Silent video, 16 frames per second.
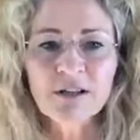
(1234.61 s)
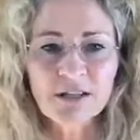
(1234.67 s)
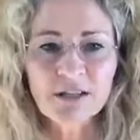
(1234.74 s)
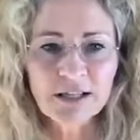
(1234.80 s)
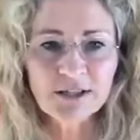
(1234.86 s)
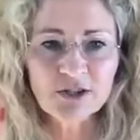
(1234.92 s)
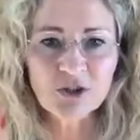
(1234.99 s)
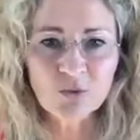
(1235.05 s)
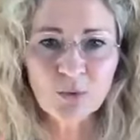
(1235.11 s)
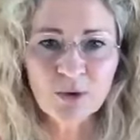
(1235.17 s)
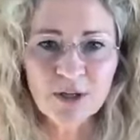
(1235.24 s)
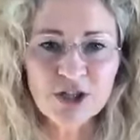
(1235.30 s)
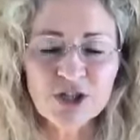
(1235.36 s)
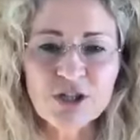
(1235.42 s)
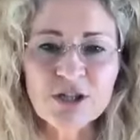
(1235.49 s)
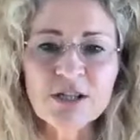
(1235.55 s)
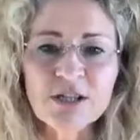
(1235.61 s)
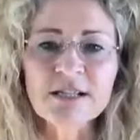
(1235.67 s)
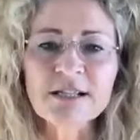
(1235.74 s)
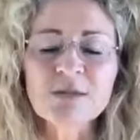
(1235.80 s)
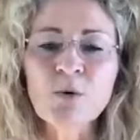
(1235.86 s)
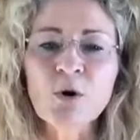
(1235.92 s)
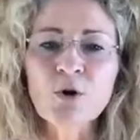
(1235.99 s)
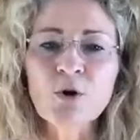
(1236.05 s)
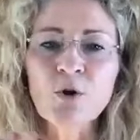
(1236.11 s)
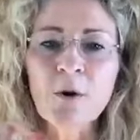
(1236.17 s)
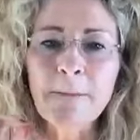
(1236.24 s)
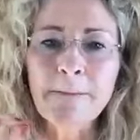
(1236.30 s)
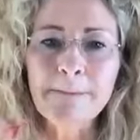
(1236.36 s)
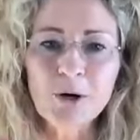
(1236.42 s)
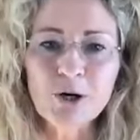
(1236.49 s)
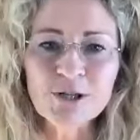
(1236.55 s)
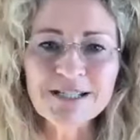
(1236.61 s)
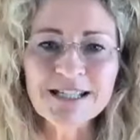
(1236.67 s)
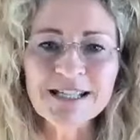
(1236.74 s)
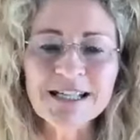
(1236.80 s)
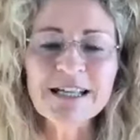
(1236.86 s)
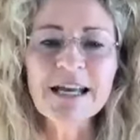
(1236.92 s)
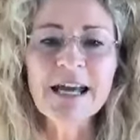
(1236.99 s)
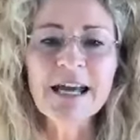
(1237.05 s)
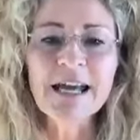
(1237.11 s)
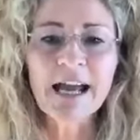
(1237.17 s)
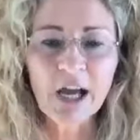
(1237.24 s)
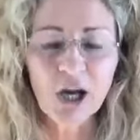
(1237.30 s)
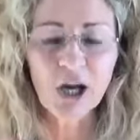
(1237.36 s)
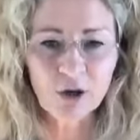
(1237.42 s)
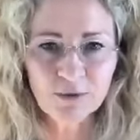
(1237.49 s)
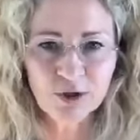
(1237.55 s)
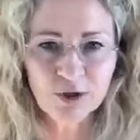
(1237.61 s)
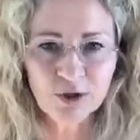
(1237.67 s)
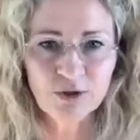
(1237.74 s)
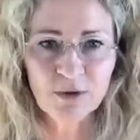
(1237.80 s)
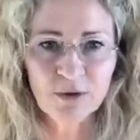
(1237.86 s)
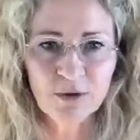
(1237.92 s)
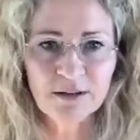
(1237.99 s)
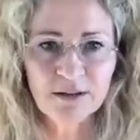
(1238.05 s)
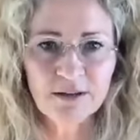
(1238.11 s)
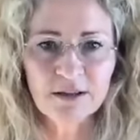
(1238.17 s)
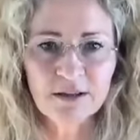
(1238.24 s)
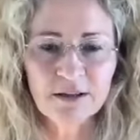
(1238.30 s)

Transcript: The intuition is what your body helps you with.